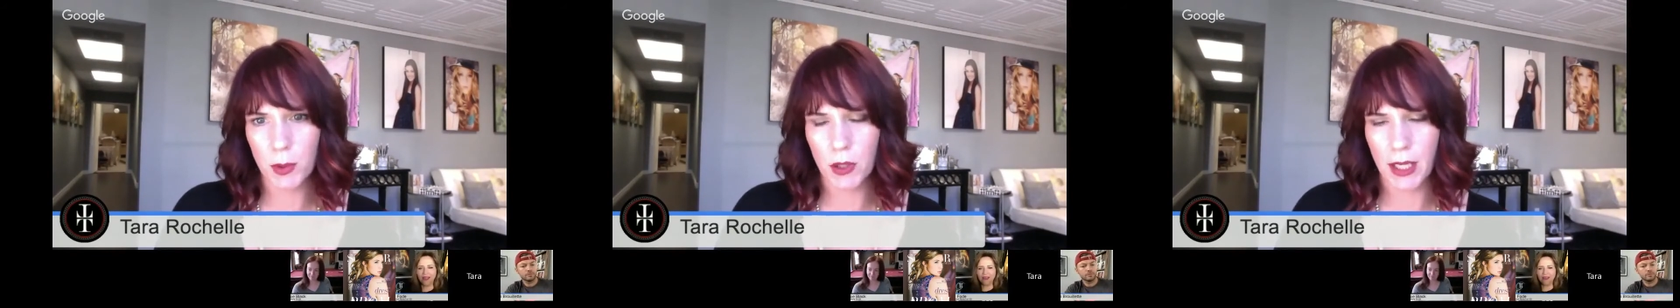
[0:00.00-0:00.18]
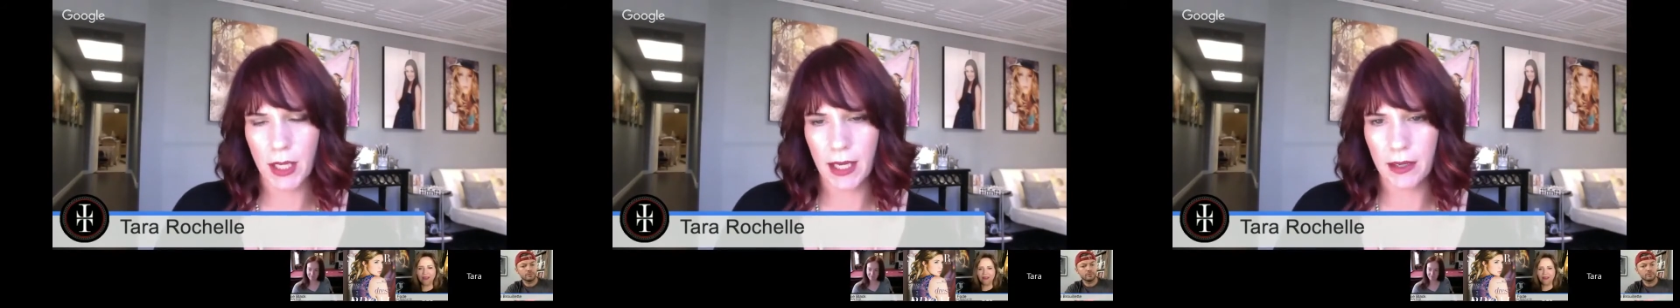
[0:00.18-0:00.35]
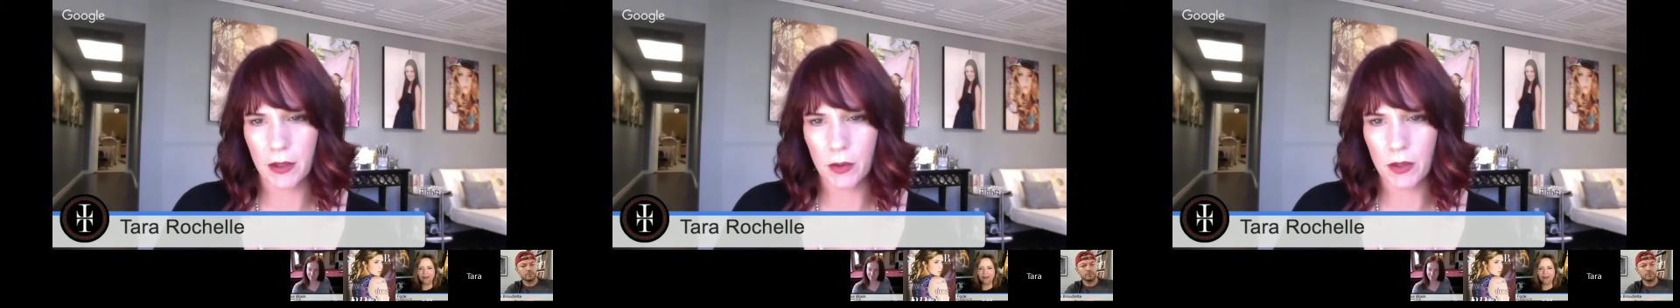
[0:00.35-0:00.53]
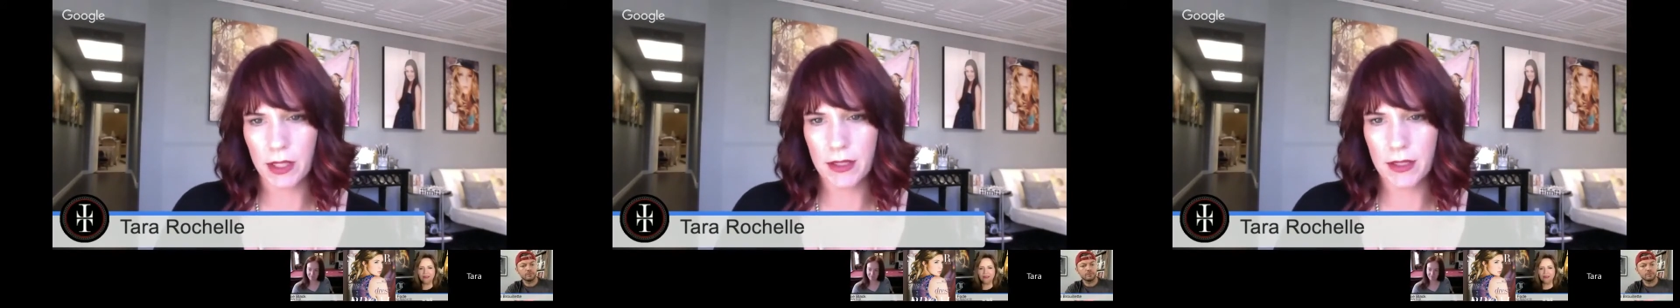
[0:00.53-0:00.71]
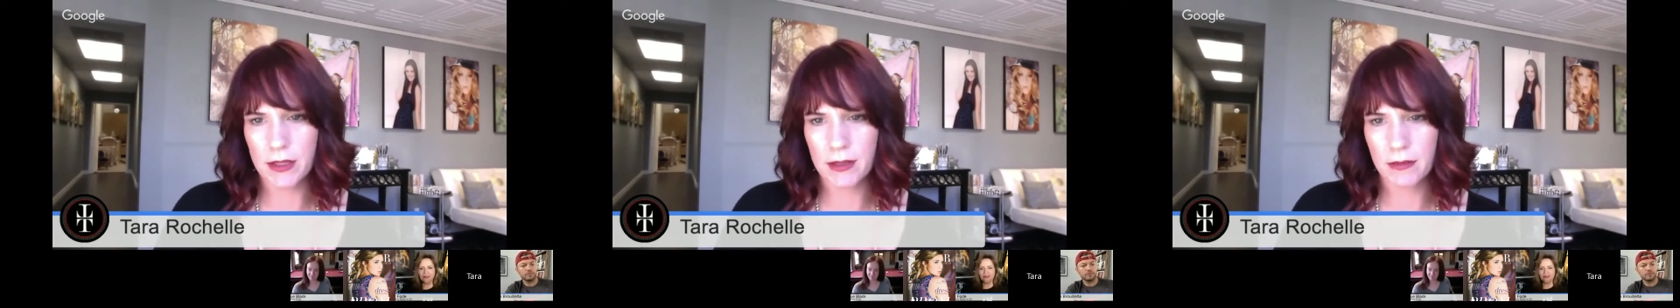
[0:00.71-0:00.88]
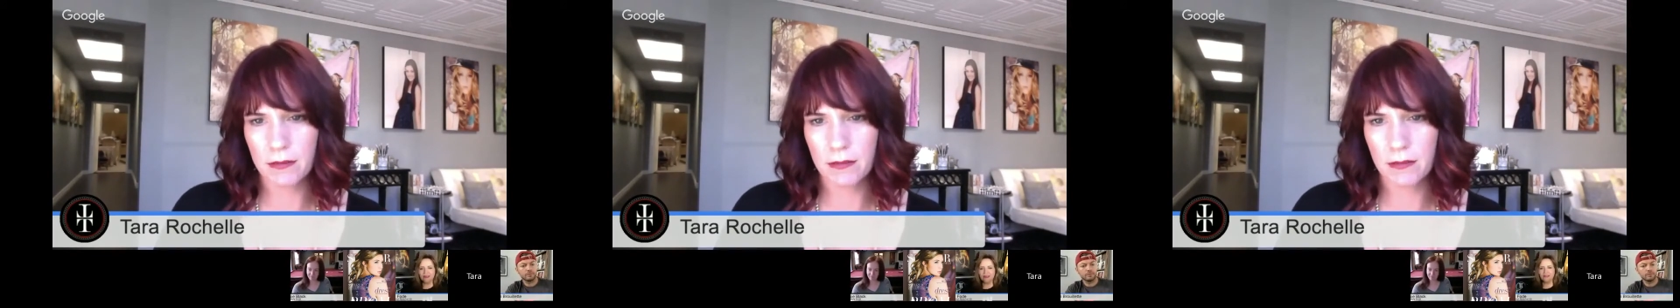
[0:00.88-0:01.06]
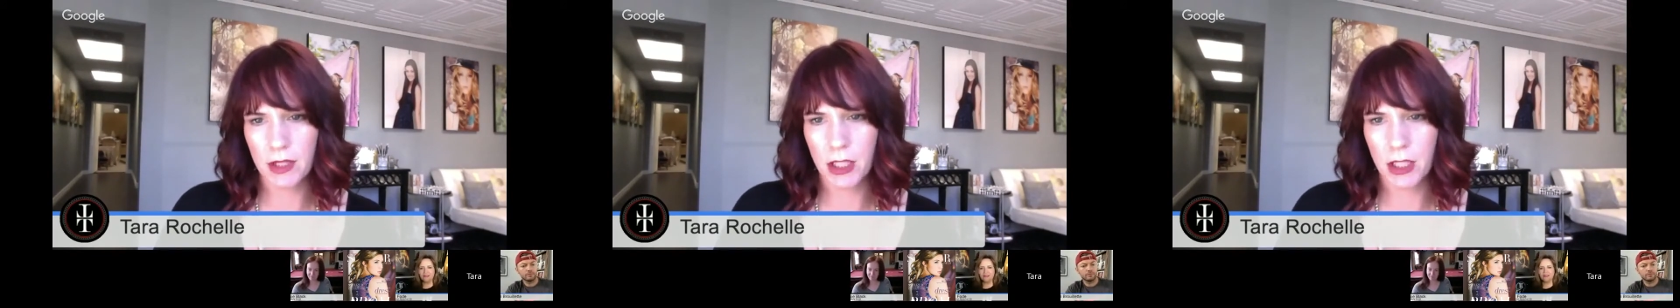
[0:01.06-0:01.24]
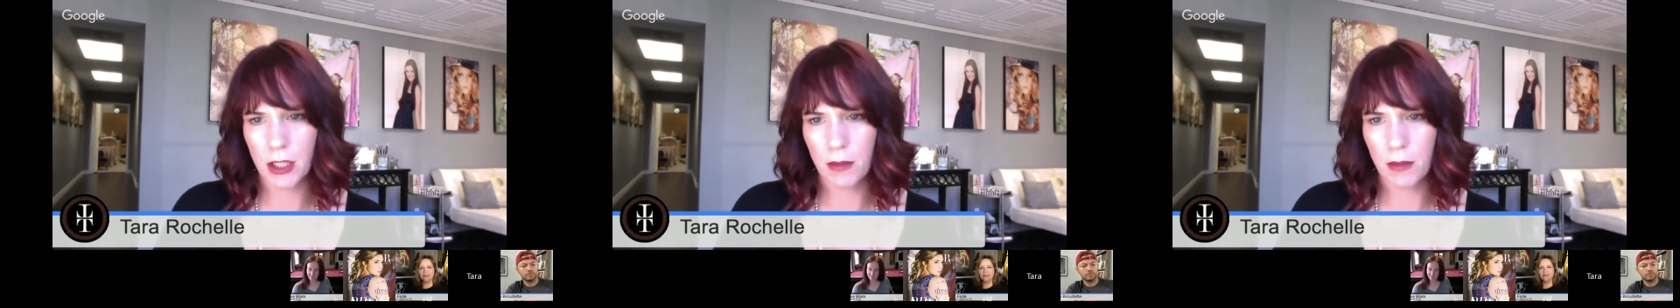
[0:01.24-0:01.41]
categories, you
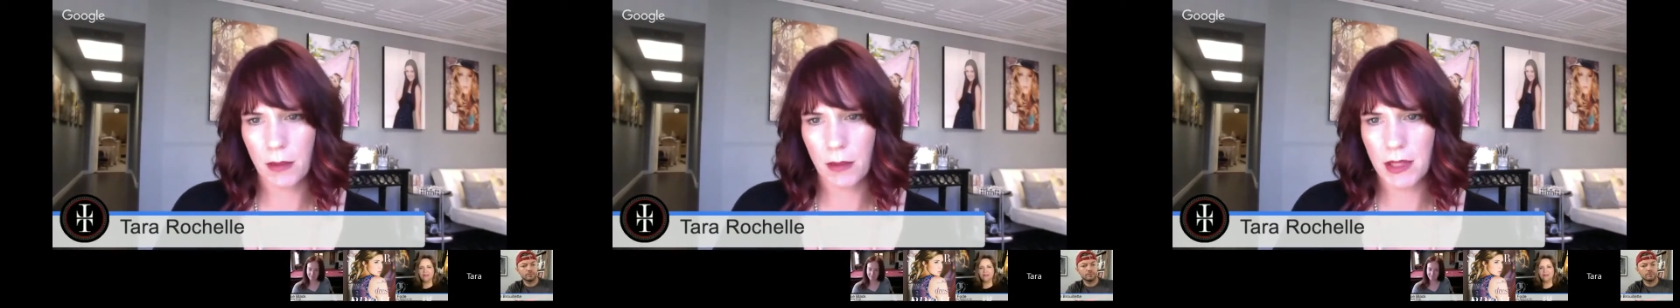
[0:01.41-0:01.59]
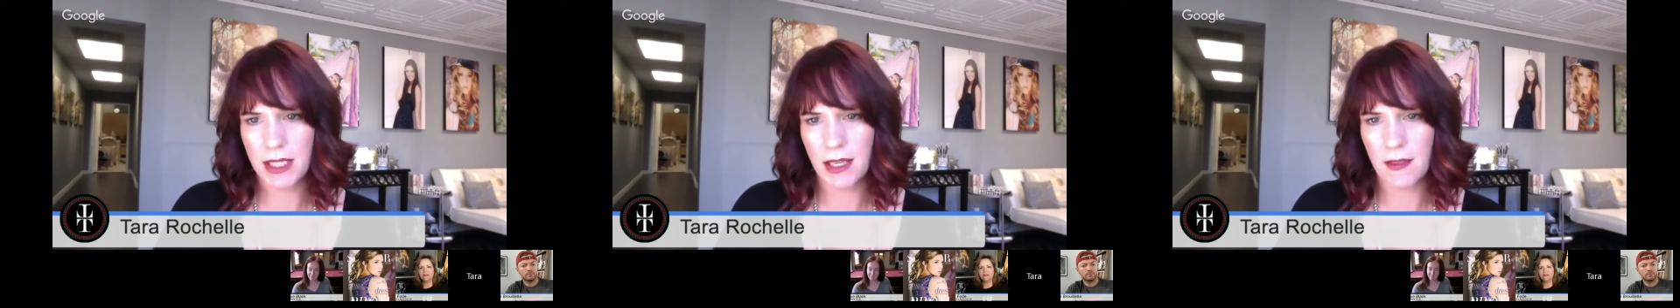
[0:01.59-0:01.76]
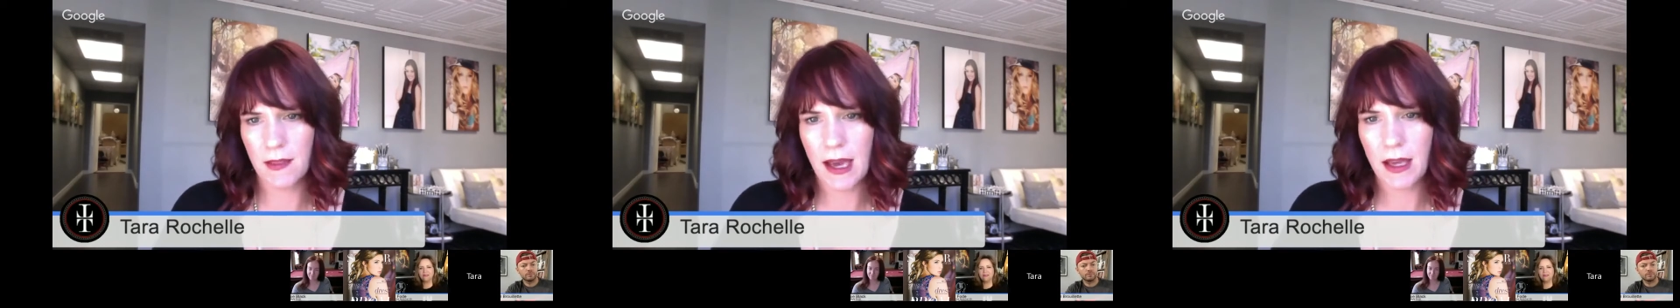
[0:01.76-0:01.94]
know, maybe take that.